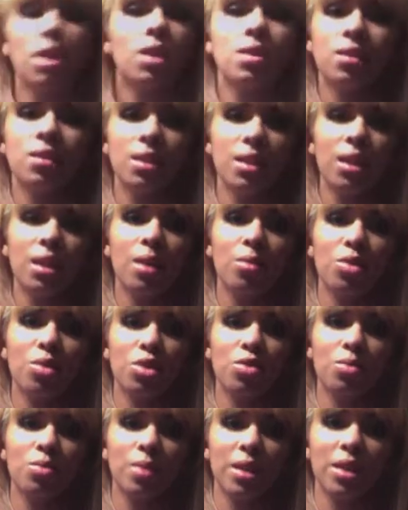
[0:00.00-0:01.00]
Dean Ambrose
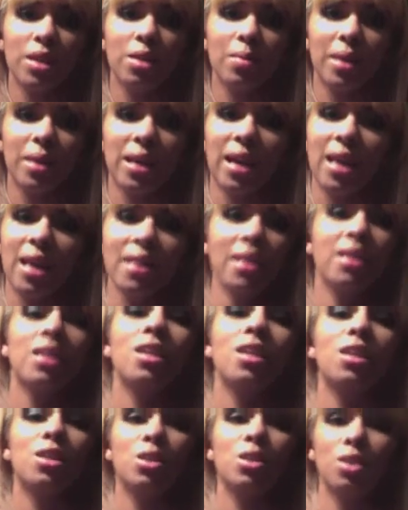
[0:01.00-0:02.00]
for Money in the Bank. I think he
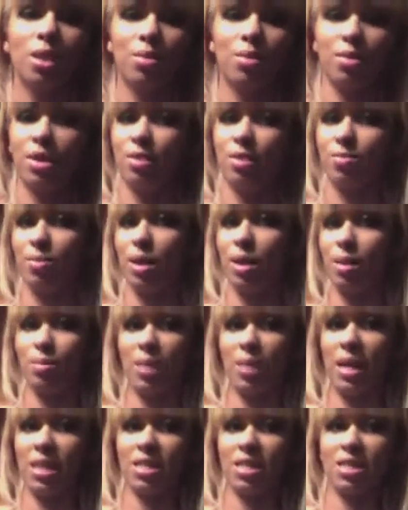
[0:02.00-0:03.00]
can do it. I'm ready. I'm
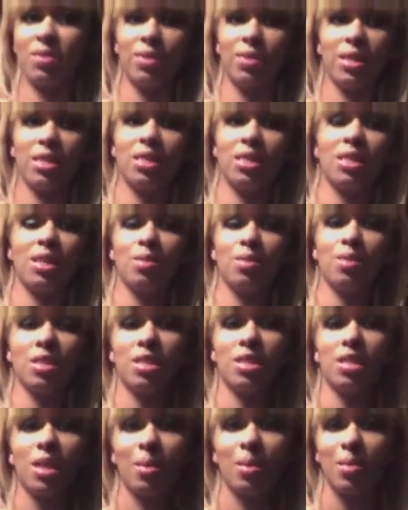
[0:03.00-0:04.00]
actually ready to see him as a
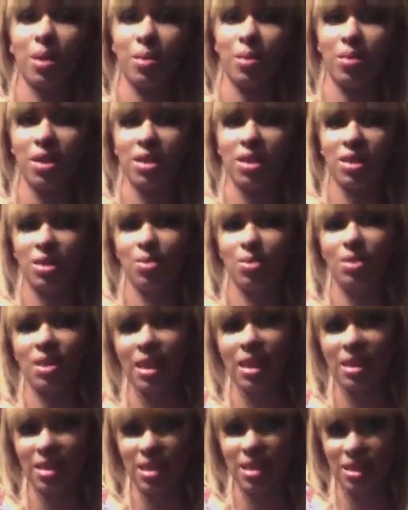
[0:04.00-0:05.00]
champion. I'm ready to see what
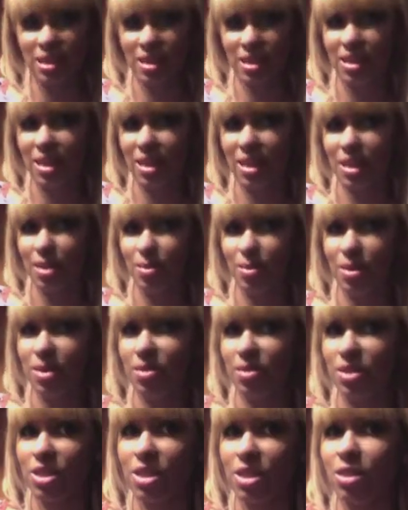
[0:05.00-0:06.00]
that does to the dynamic
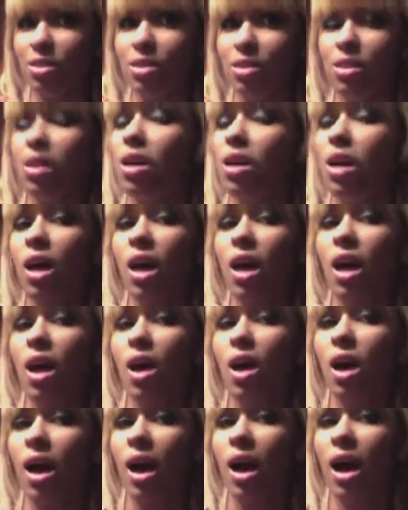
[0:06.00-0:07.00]
of the Shield.
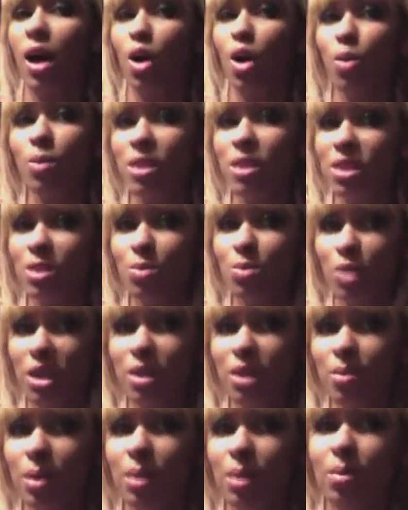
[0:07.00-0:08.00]
I hope it doesn't break
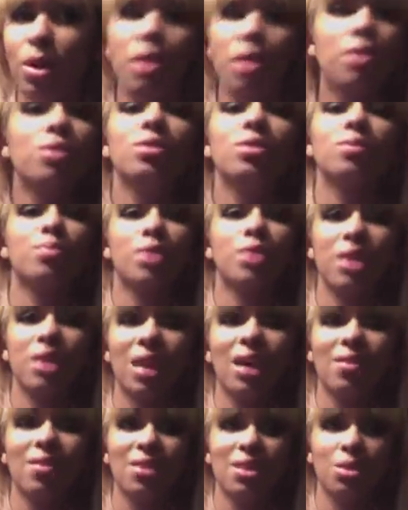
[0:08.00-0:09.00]
him up, although it's pretty
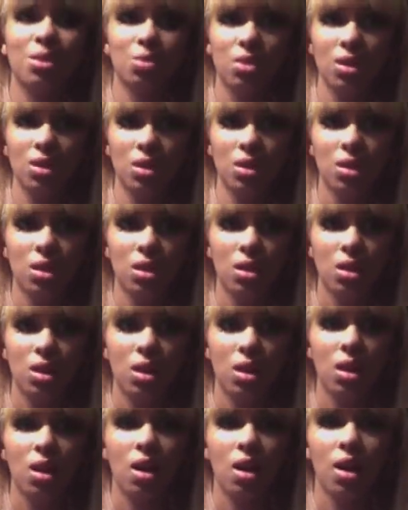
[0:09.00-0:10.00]
obvious it would.
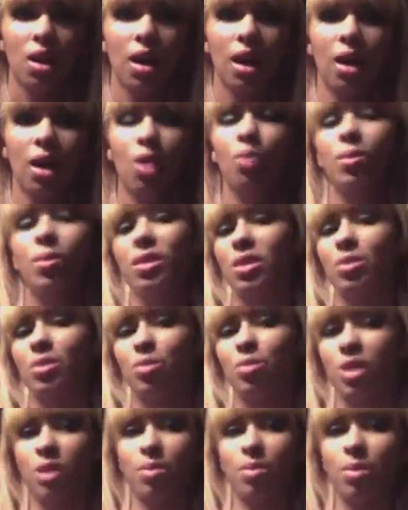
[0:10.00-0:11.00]
I hope it doesn't
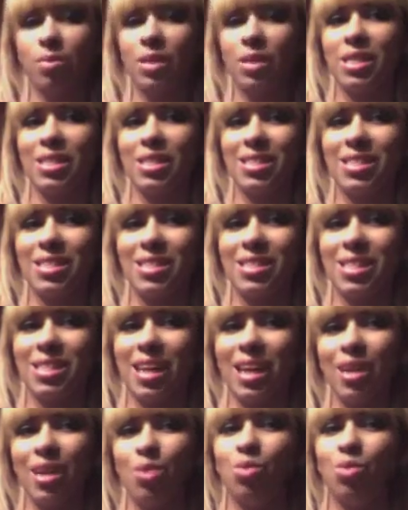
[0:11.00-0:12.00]
break him up because
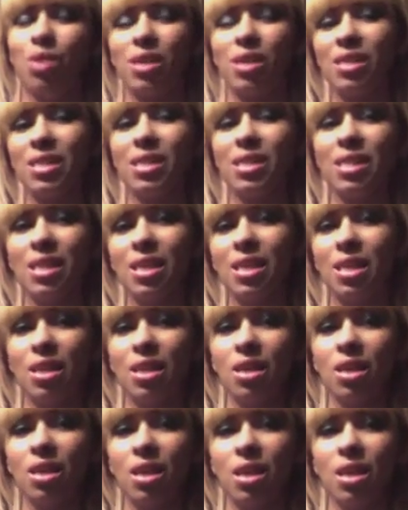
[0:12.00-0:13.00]
I don't want to see...